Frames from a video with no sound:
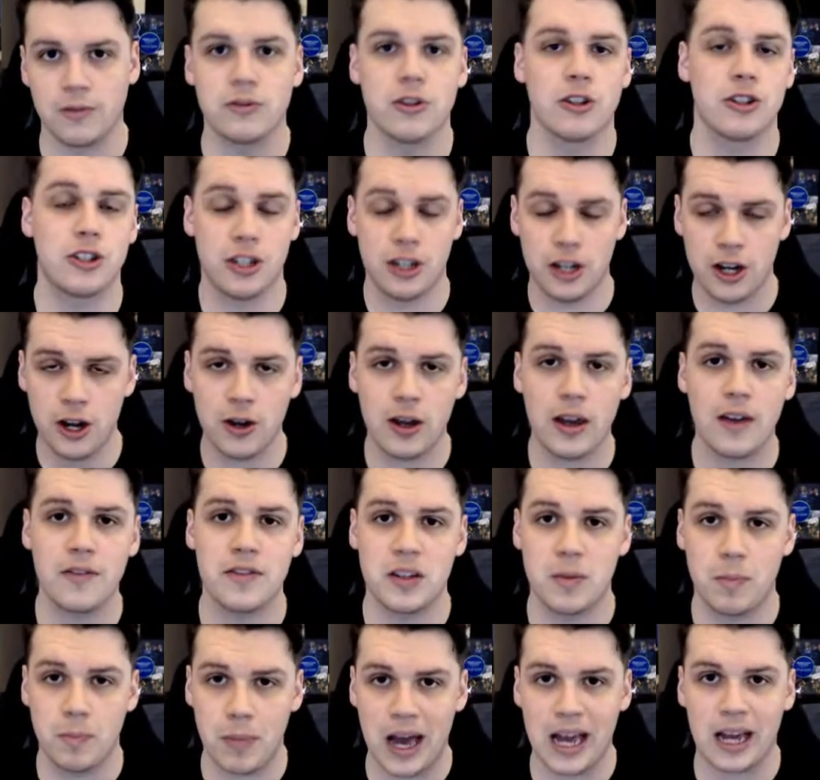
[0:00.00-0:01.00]
Jorginho gives
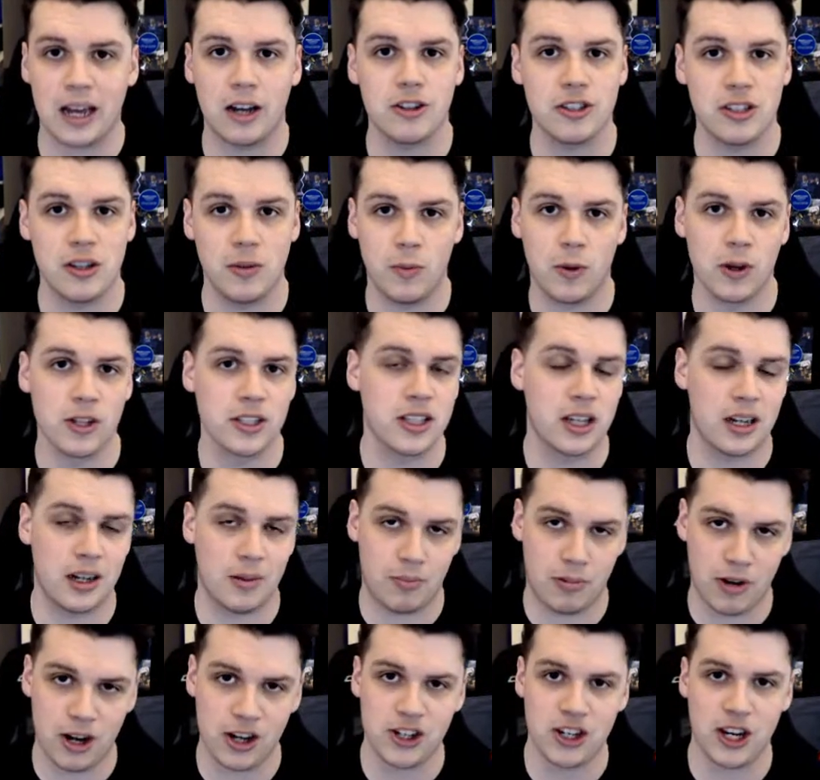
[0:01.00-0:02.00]
it back because he wasn't under
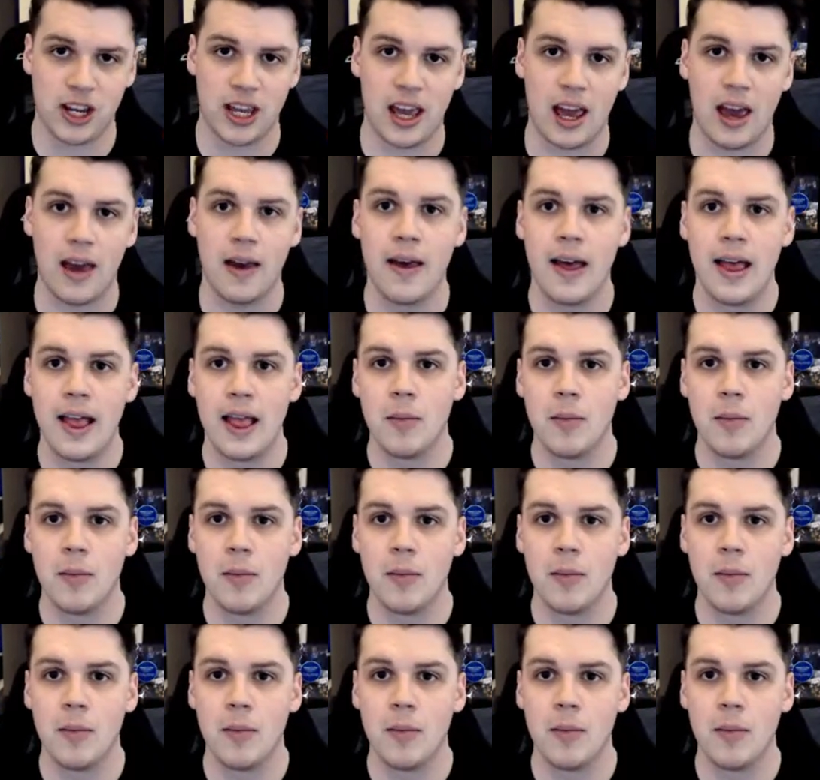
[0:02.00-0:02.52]
pressure yet.